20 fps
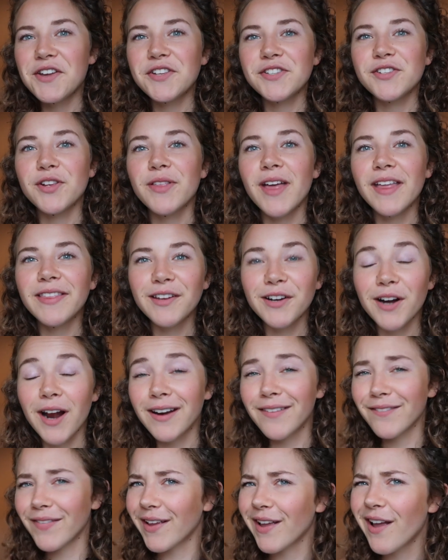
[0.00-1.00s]
So then they're
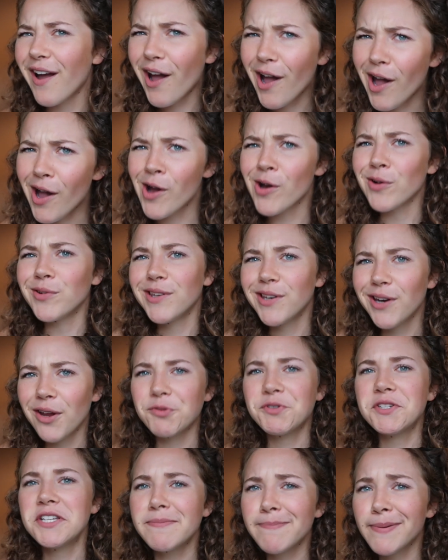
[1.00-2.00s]
kind of like, oh, you
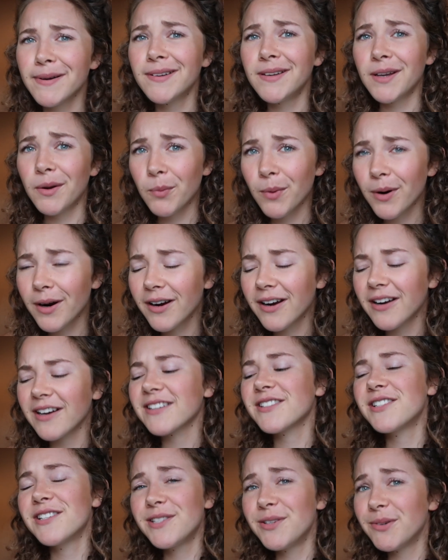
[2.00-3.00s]
know, she's putting in
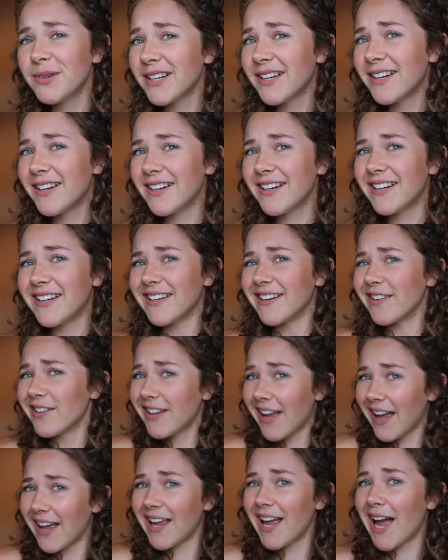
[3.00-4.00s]
work, she's doing good,
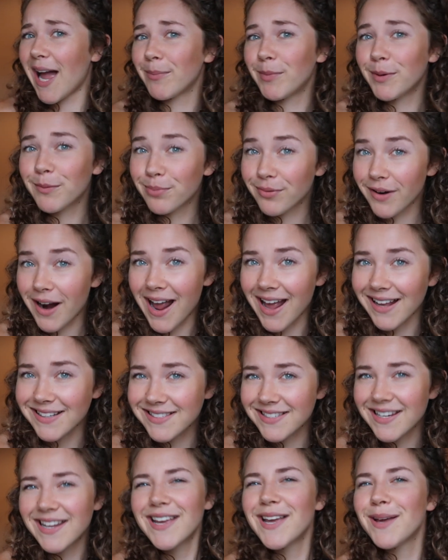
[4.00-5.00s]
okay, I'm
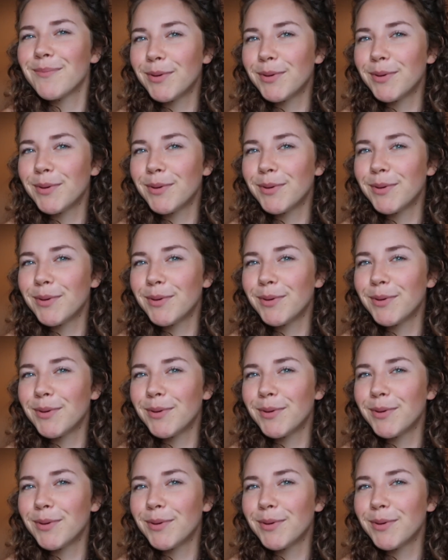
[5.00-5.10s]
impressed.